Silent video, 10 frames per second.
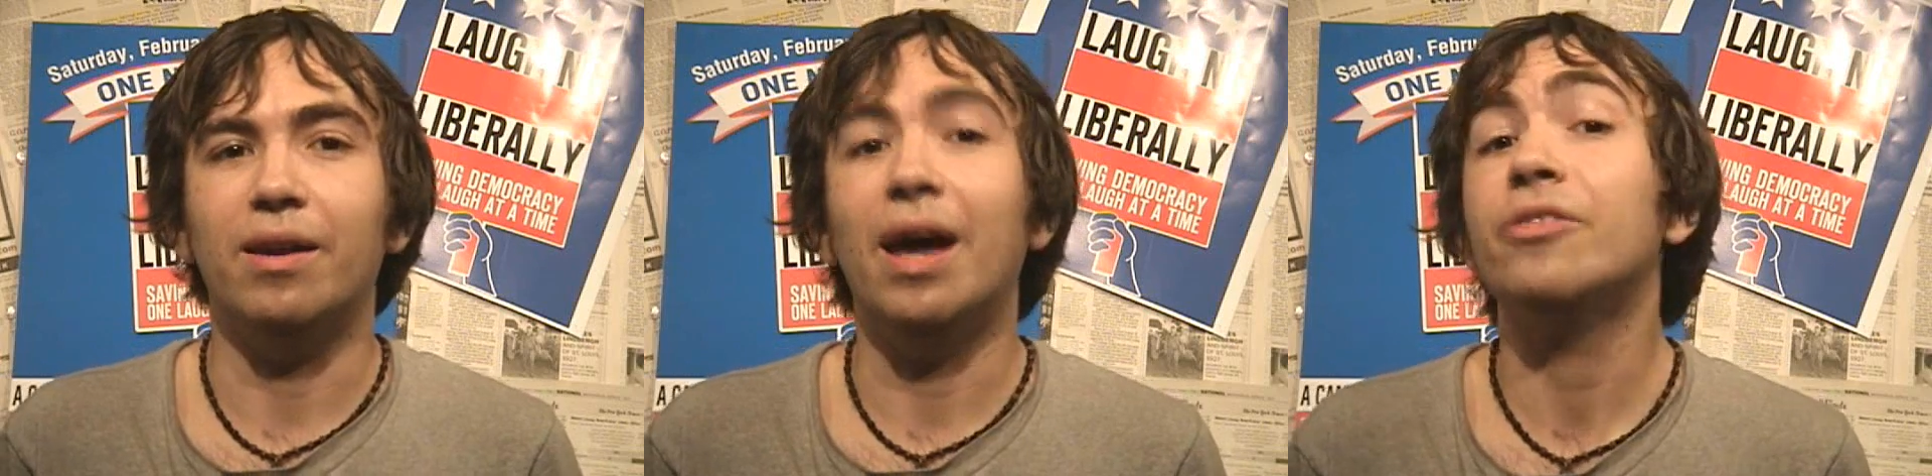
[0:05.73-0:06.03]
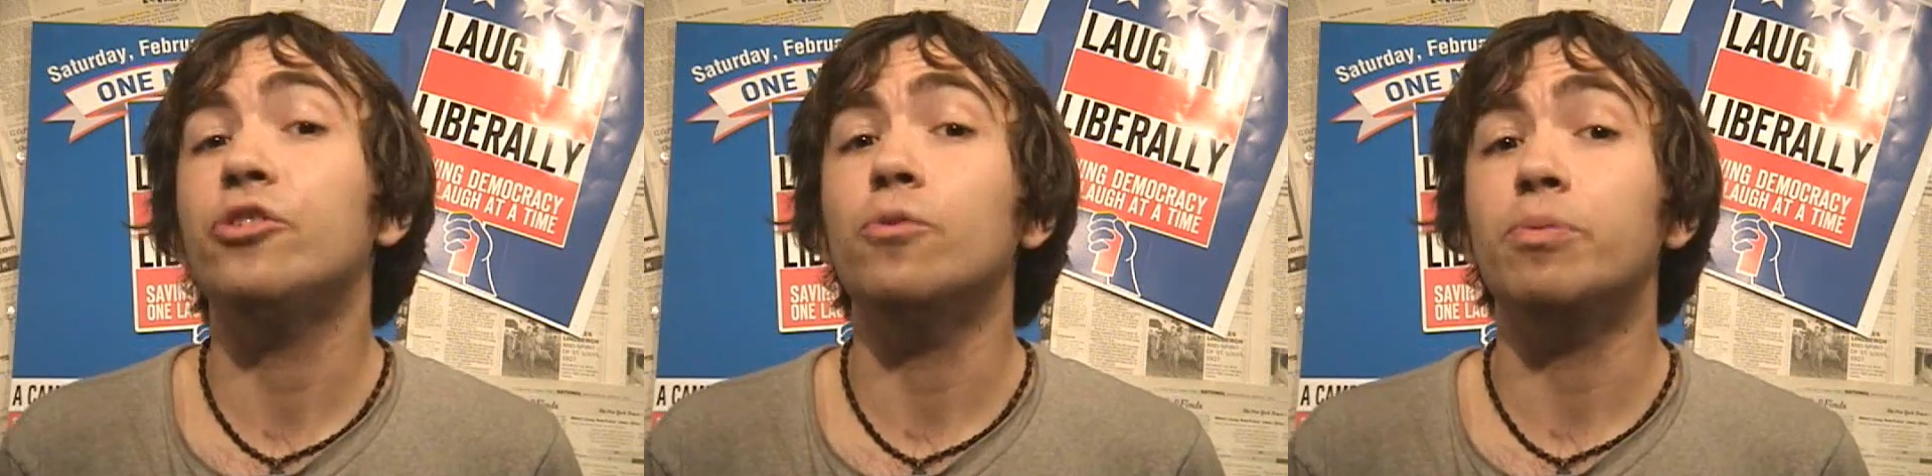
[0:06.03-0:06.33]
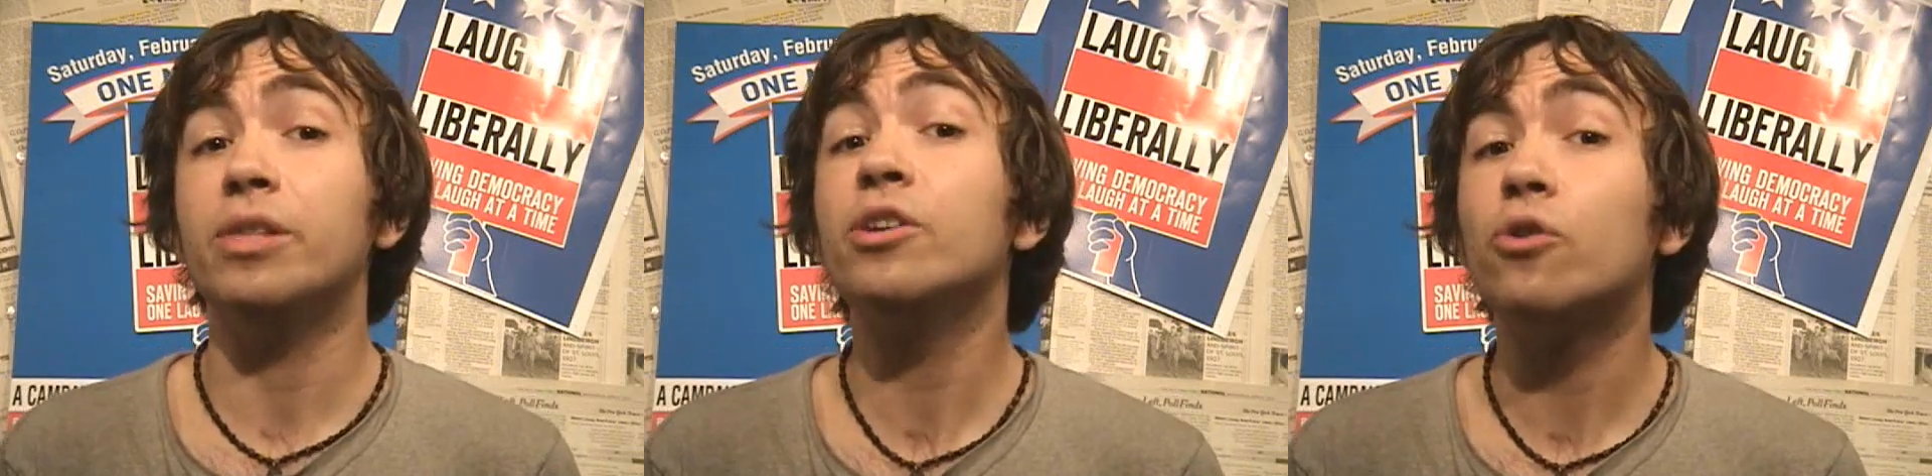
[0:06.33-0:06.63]
not to do
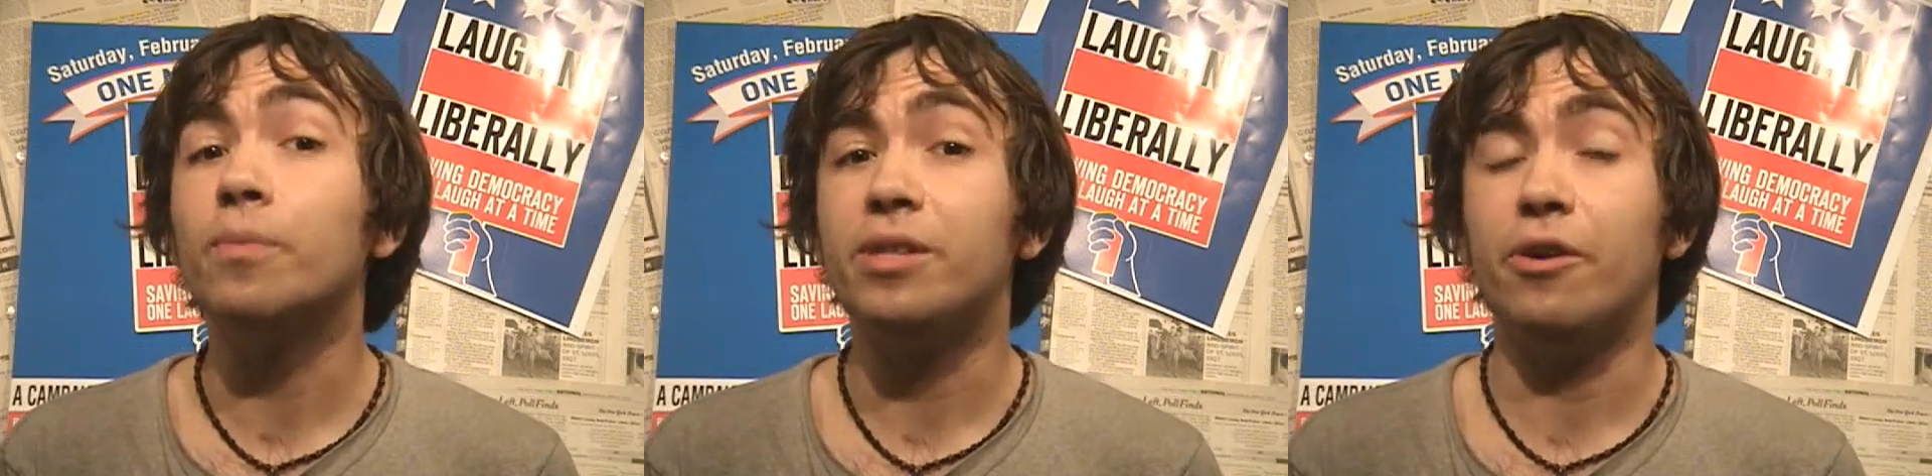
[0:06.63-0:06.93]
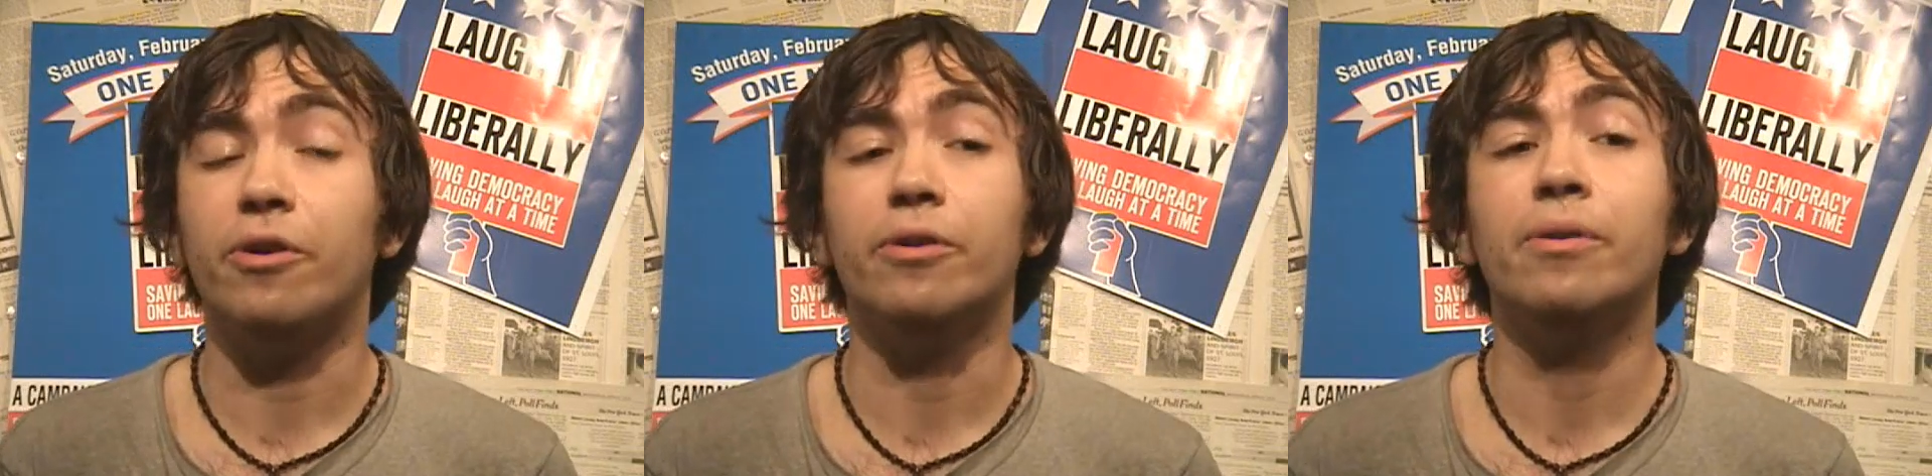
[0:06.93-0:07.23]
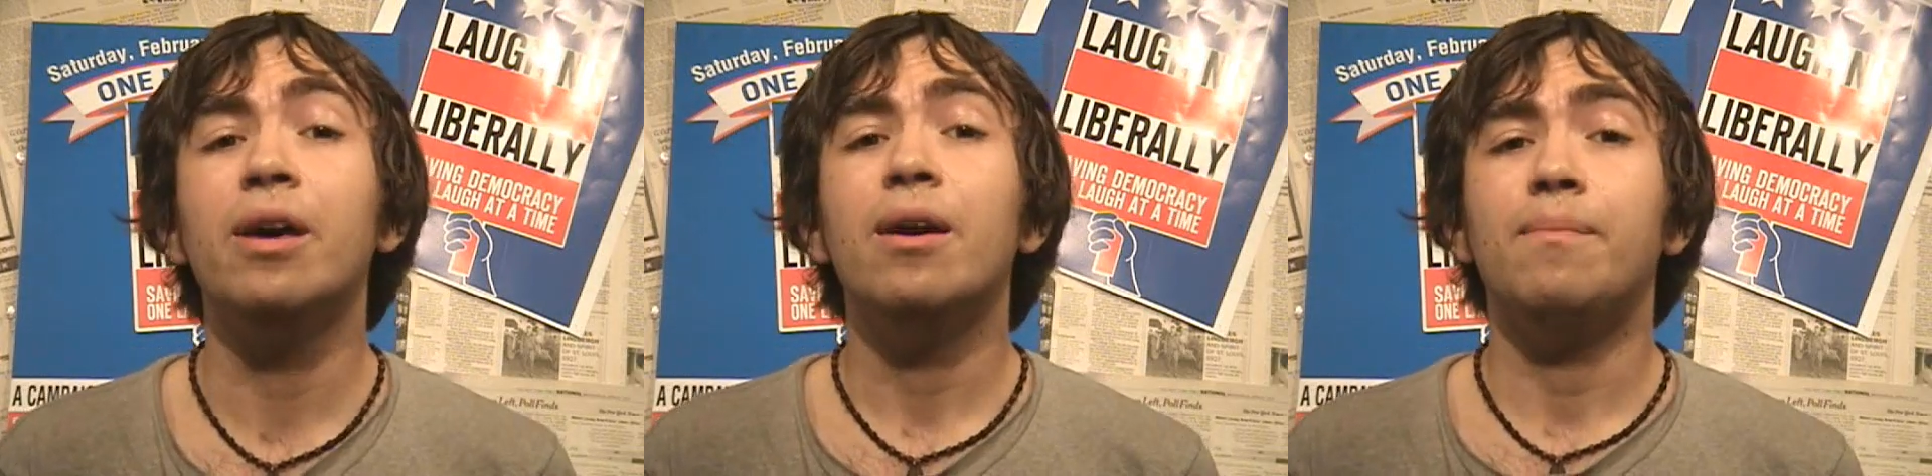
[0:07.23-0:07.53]
political
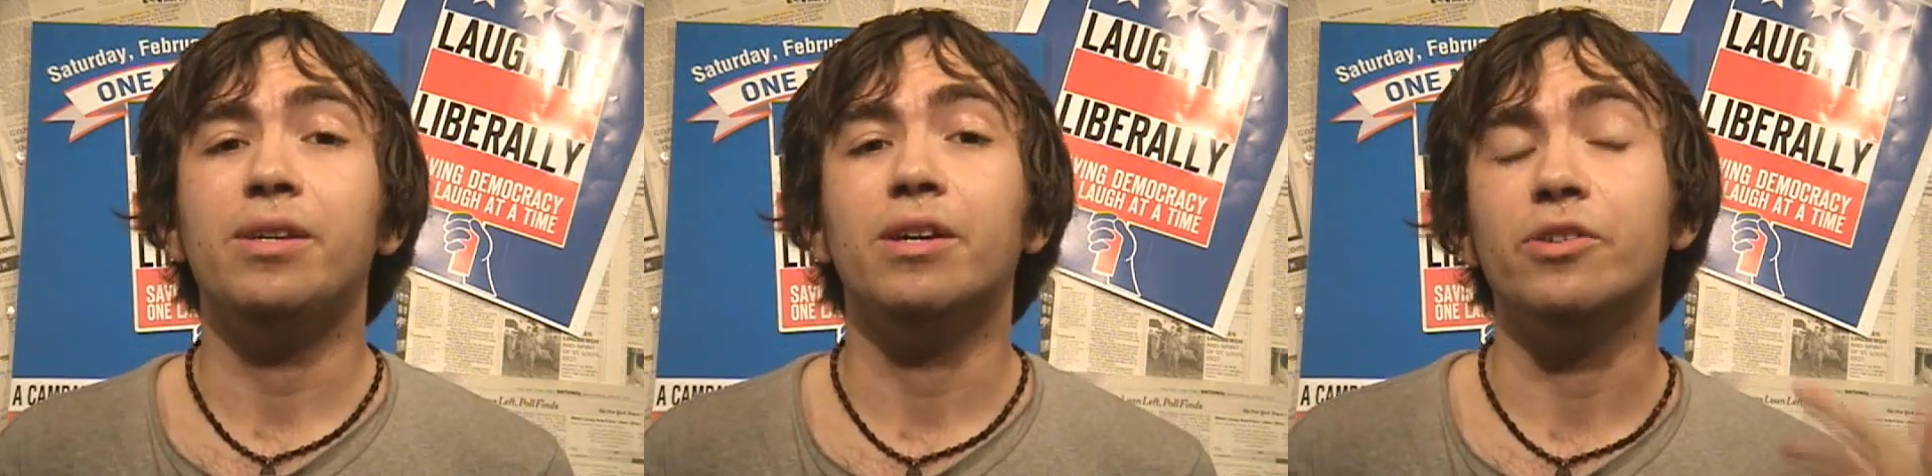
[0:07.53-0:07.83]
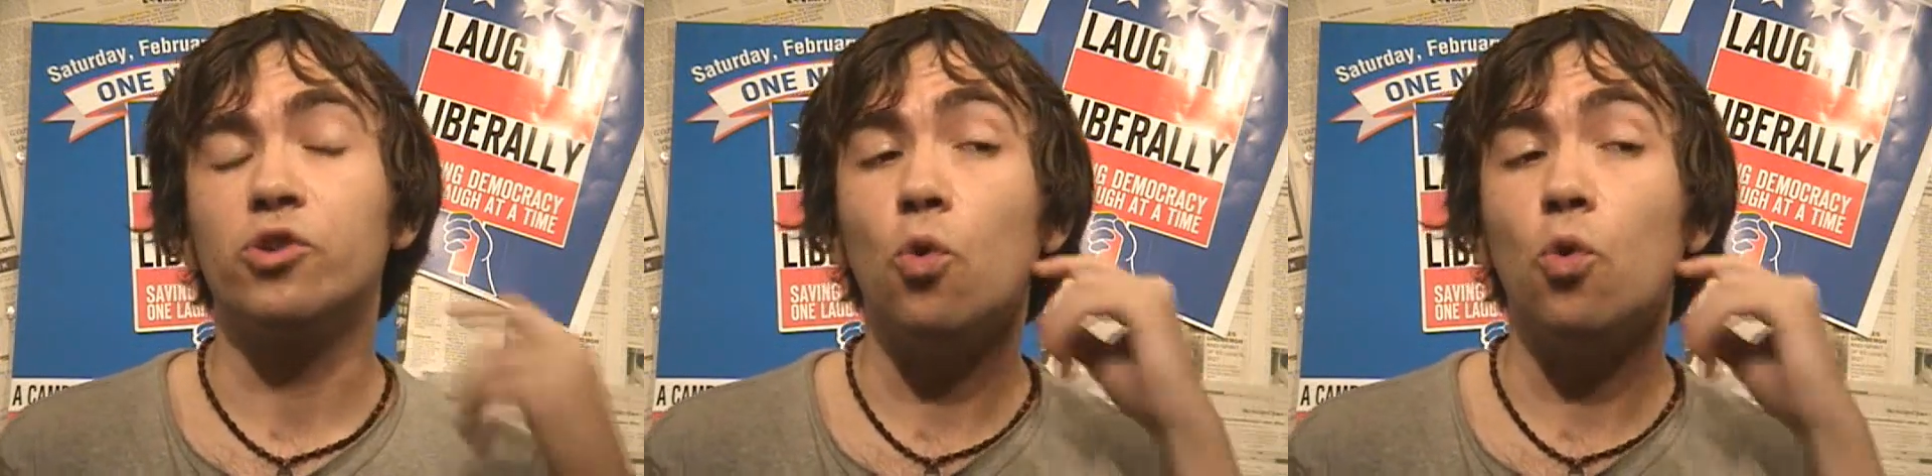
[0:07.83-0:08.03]
material because,